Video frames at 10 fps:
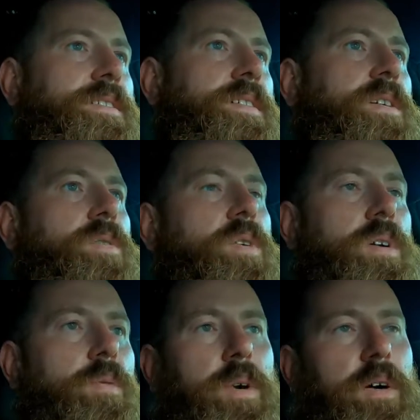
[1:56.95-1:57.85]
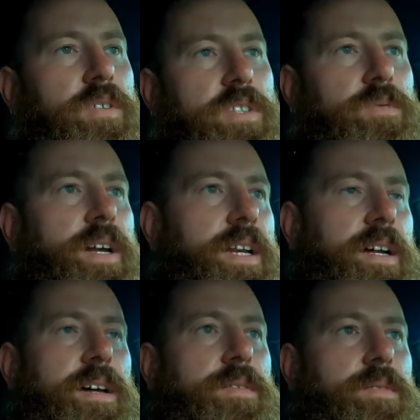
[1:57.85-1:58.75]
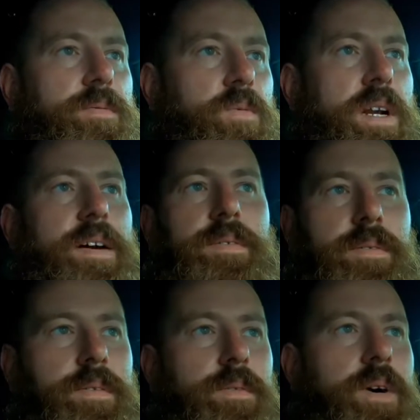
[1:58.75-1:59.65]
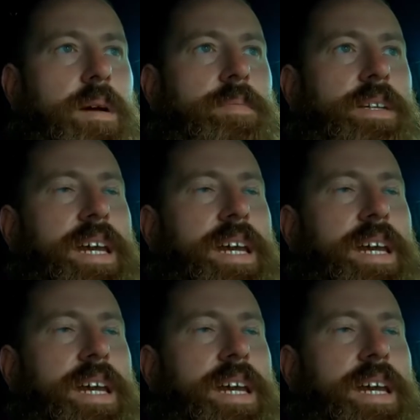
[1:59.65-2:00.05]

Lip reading: So, we always just ran it on what I'm